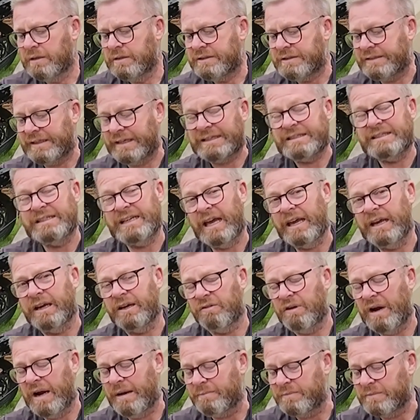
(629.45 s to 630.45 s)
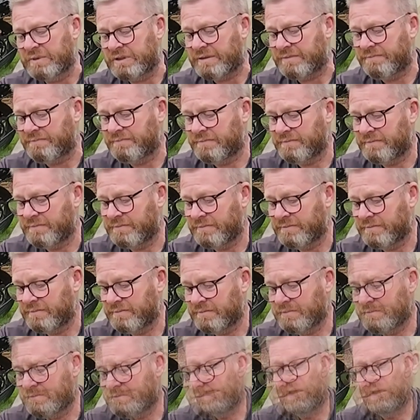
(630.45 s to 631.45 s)
68 grams.
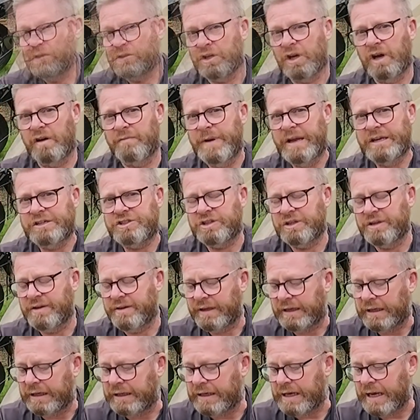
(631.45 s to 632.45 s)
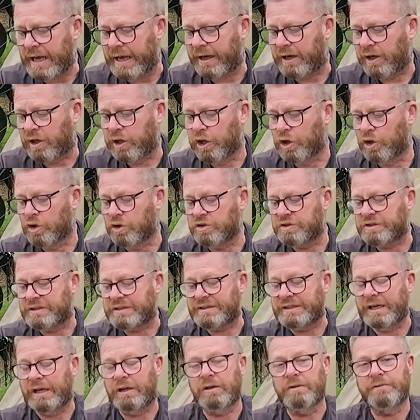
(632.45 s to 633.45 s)
So I mentioned the closed
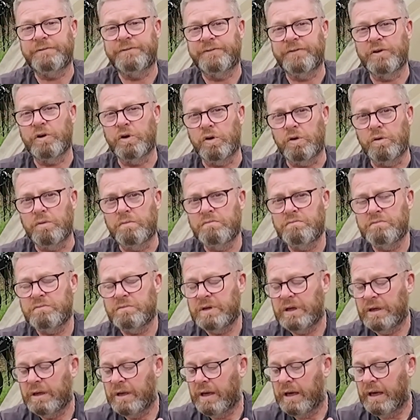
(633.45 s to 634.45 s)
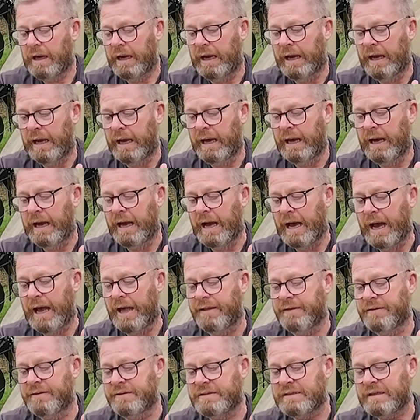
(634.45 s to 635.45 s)
cell foam,
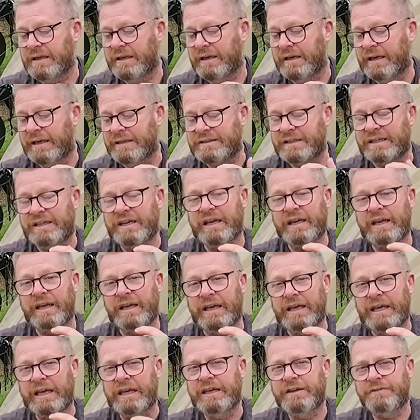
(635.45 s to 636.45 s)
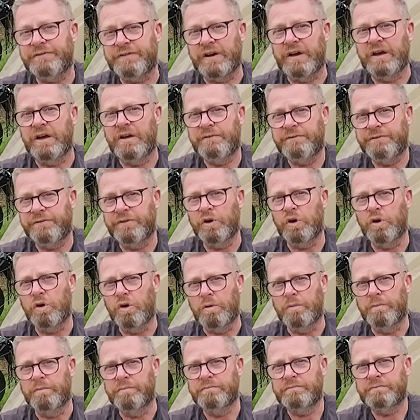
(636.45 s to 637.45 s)
and it's an Eva
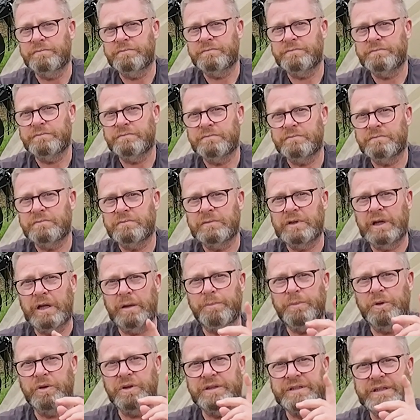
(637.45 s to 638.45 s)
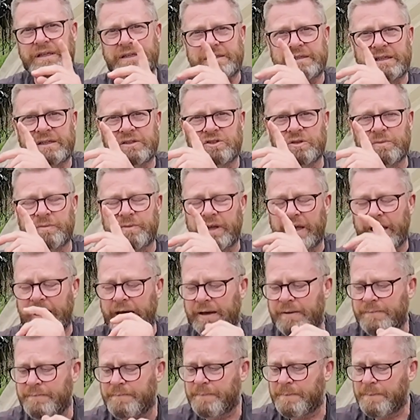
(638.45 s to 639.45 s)
foam. I'll put the details up
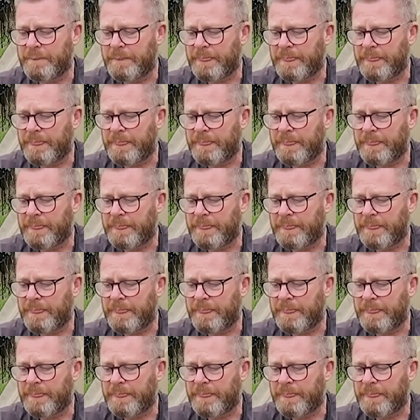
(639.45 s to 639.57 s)
there.